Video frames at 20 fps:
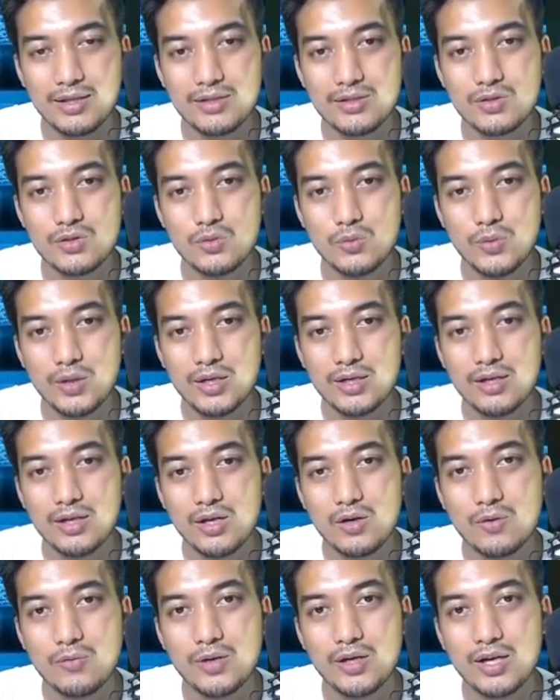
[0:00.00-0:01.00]
Let's do it.
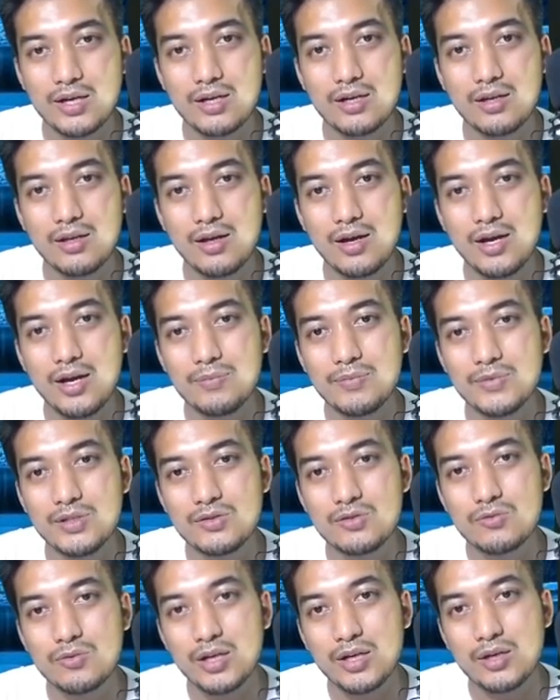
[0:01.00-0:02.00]
We gotta climb
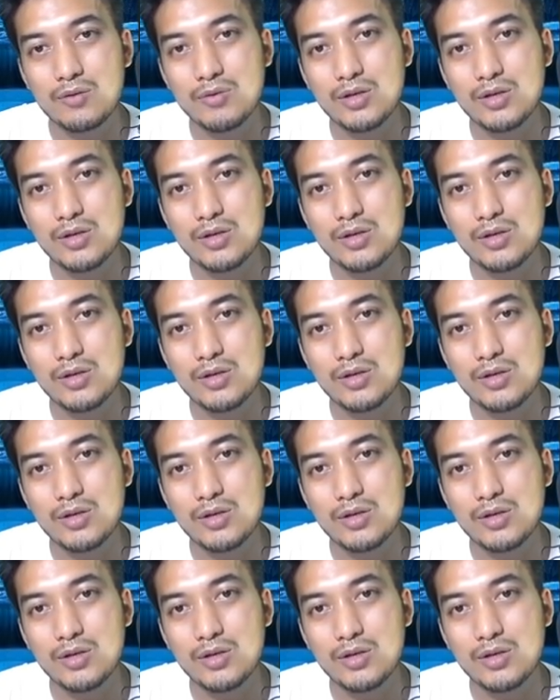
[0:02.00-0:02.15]
this tree.